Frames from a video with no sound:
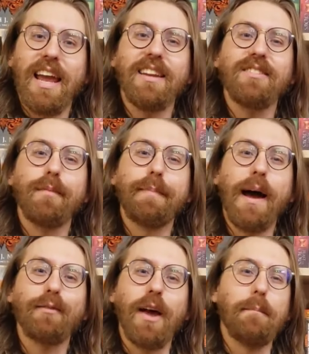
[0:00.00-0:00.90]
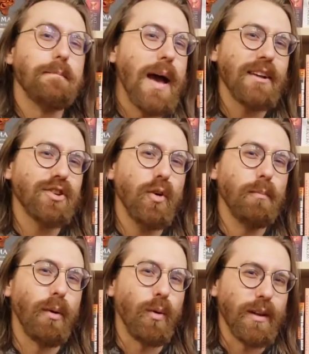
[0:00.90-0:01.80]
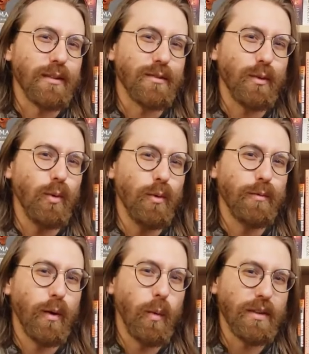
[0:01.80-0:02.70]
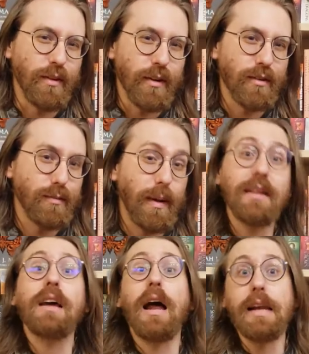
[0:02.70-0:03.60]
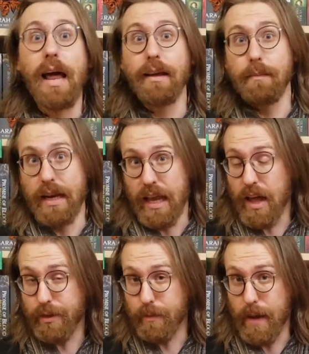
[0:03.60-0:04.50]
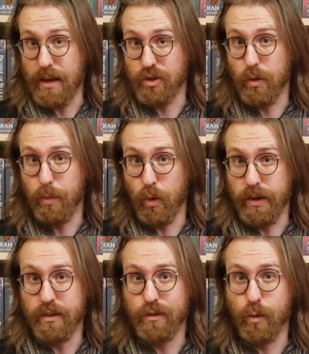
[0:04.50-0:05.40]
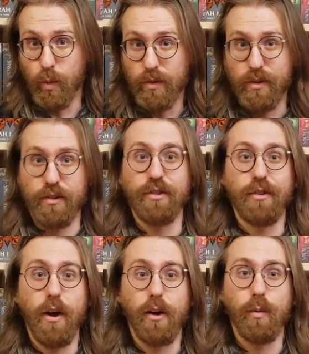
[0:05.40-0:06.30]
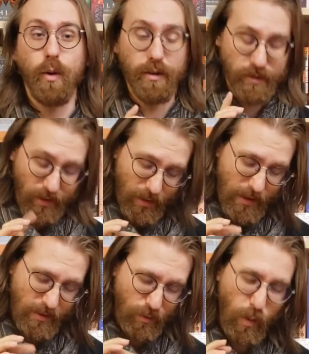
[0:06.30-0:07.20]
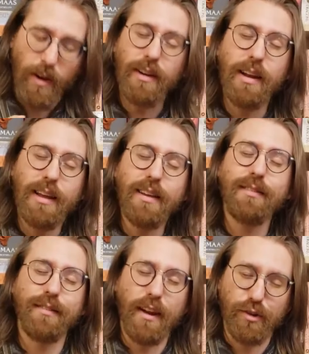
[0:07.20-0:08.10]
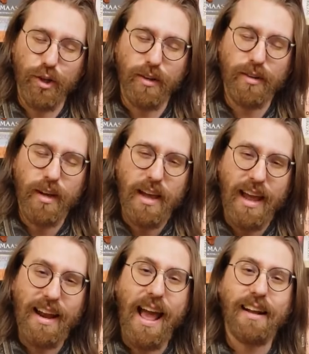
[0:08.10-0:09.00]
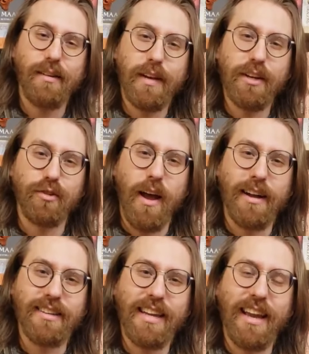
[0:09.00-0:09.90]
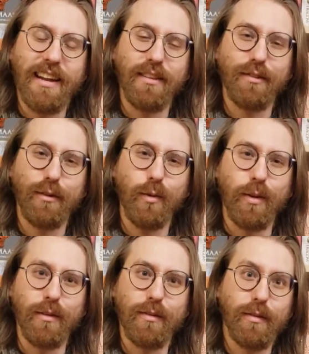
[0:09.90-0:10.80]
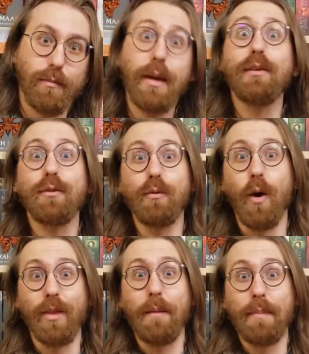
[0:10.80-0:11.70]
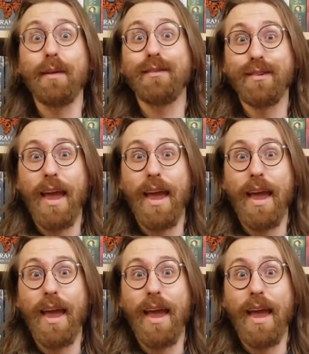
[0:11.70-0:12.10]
It is about a magical boarding school for wizards, but unlike many other magical boarding schools, such as Hogwarts, this one is sentient and actively trying to kill its students, because you know that builds